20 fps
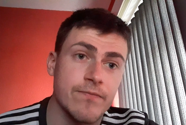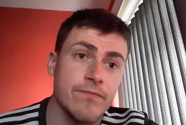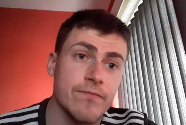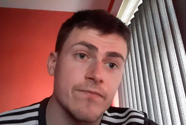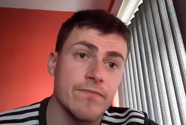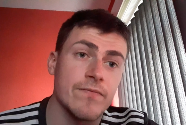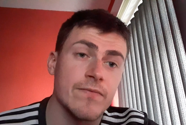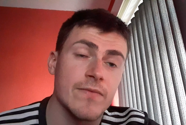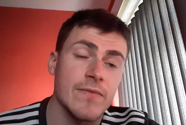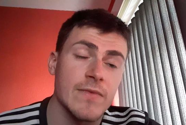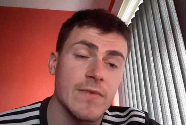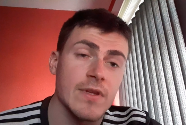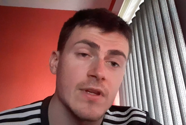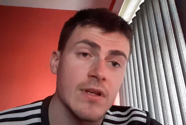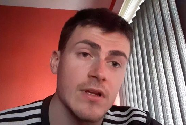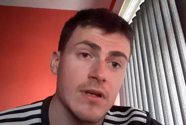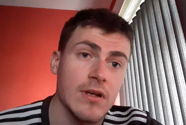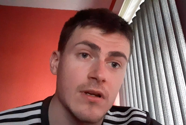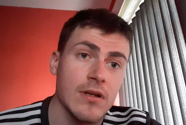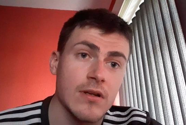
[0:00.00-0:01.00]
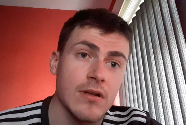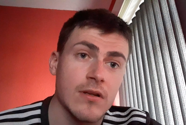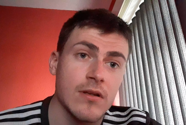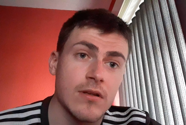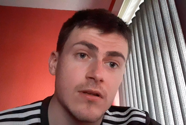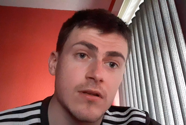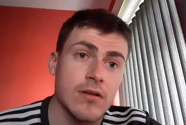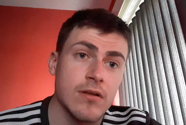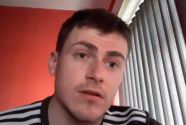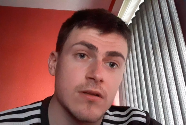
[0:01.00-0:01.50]

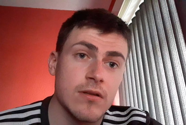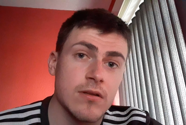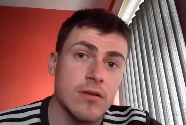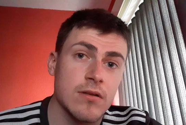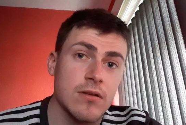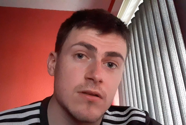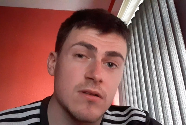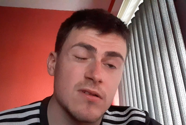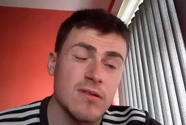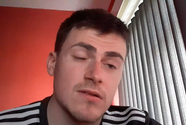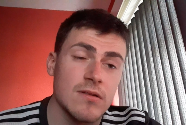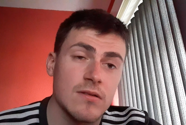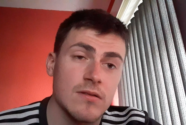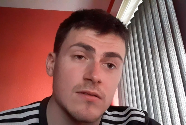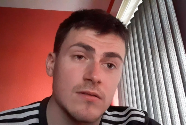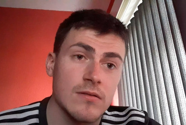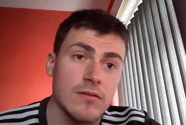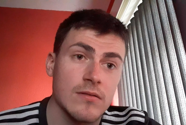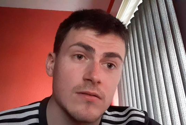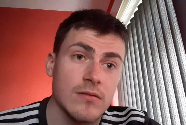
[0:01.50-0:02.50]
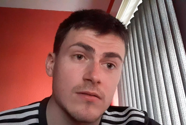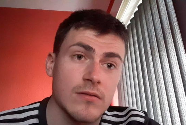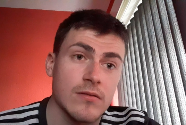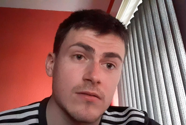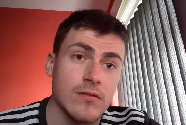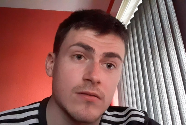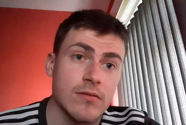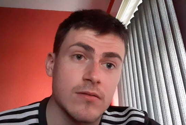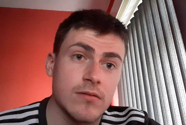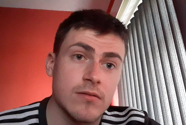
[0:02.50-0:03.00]

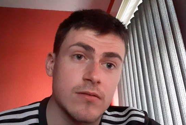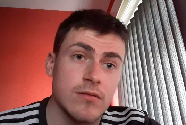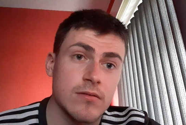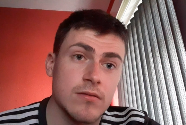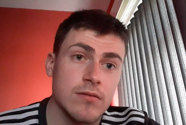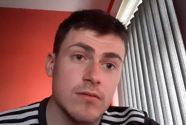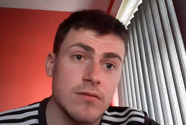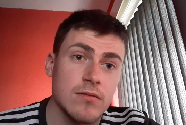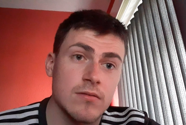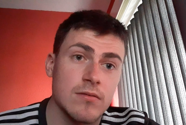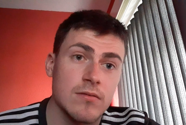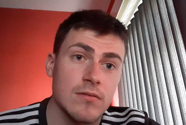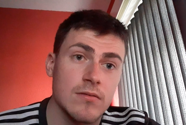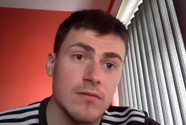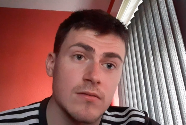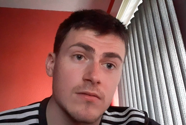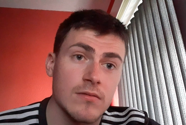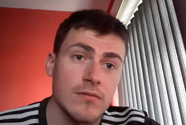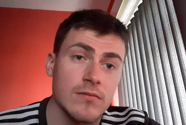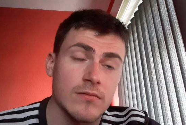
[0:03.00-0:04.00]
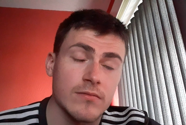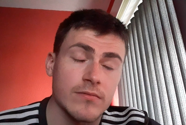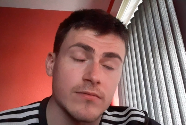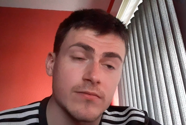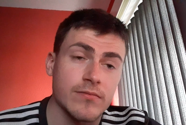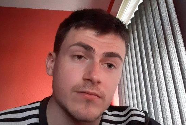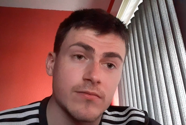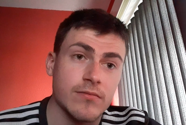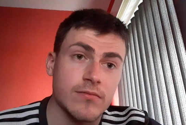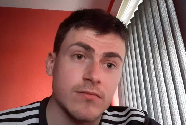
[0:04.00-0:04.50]

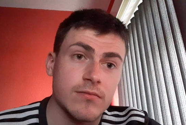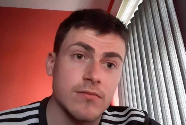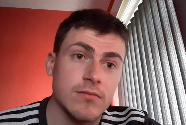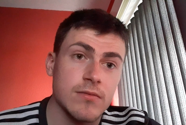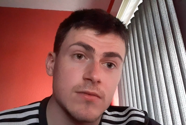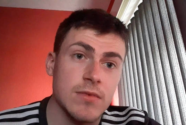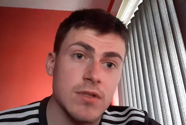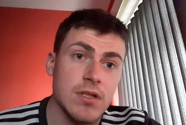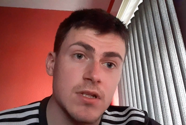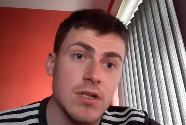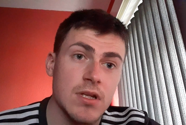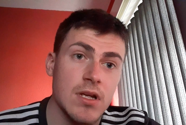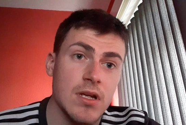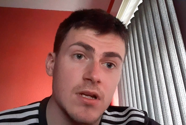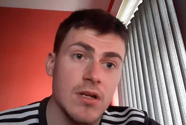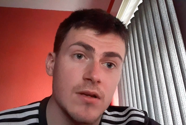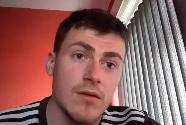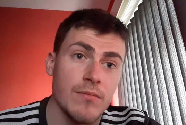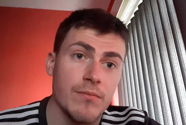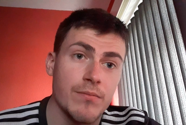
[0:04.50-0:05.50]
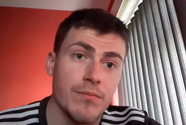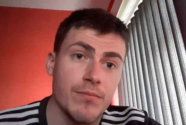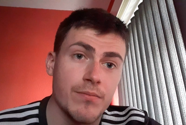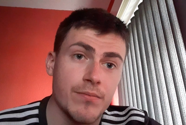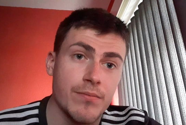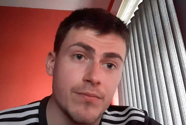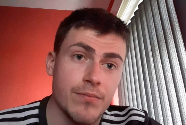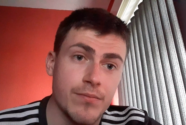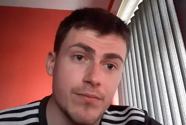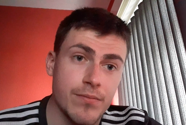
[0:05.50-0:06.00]

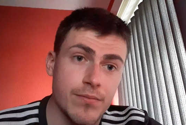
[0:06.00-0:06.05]
No one is speaking in this clip.